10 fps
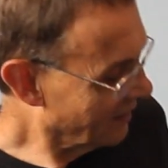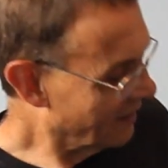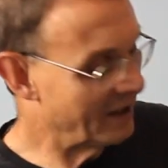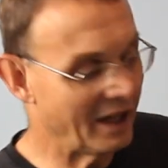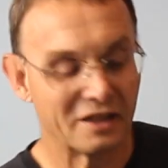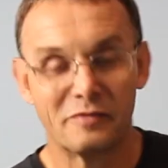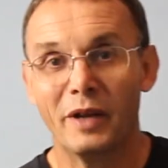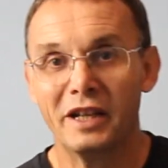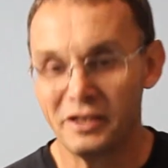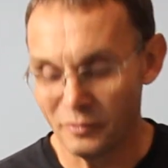The next
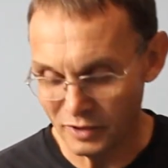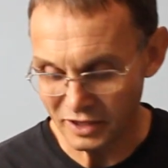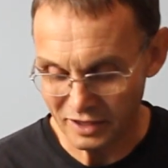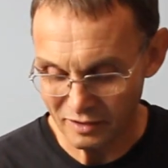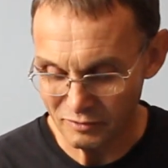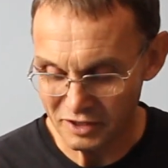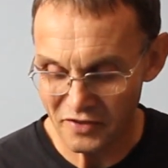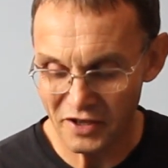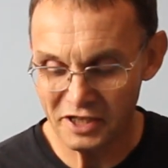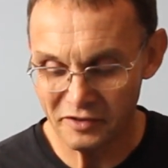major work was
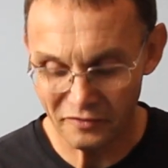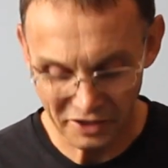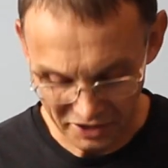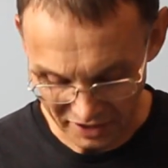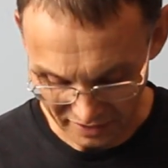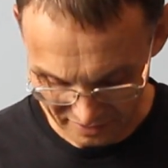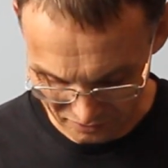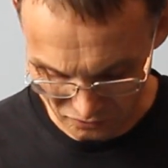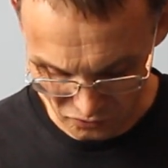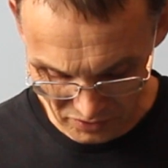This Fishing,
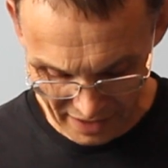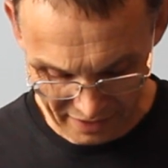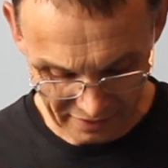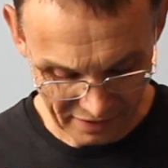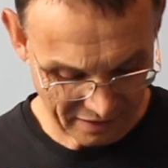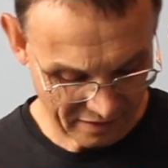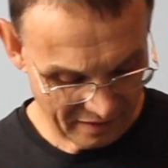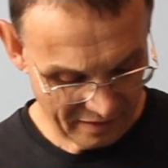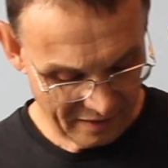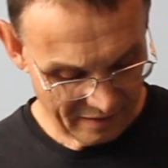or Angling
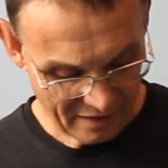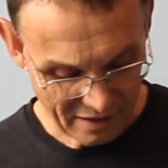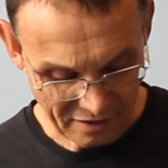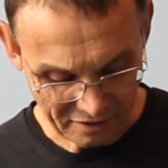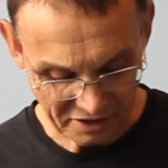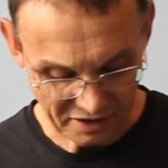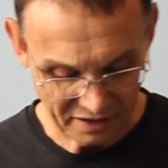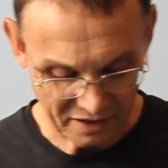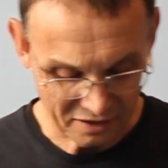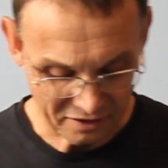Arts
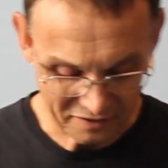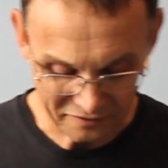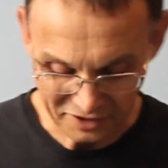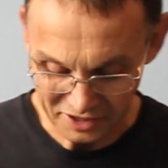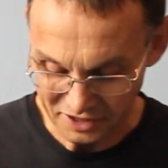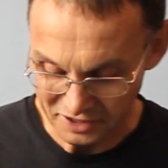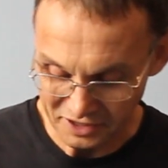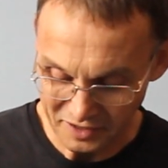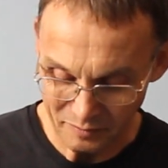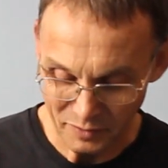and Artifices,
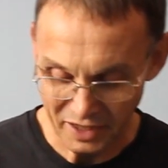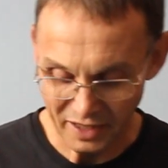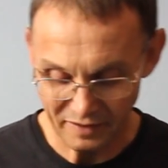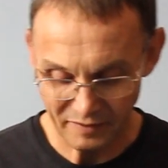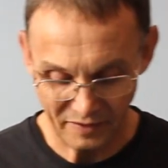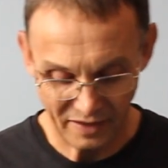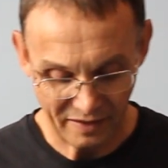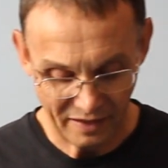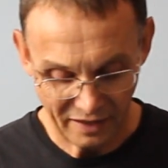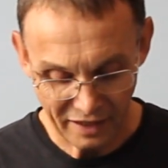by
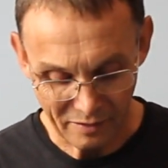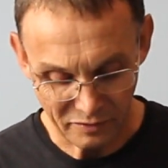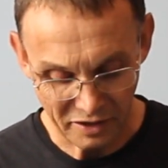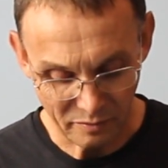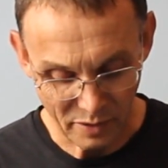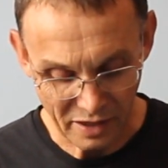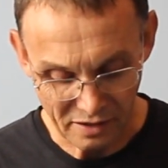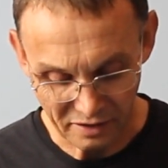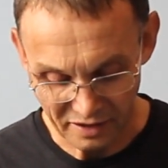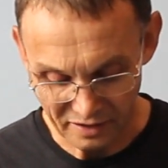Captain
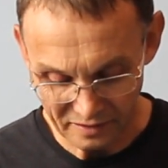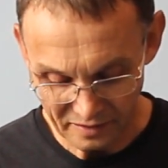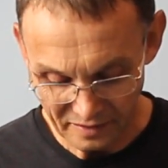Parker,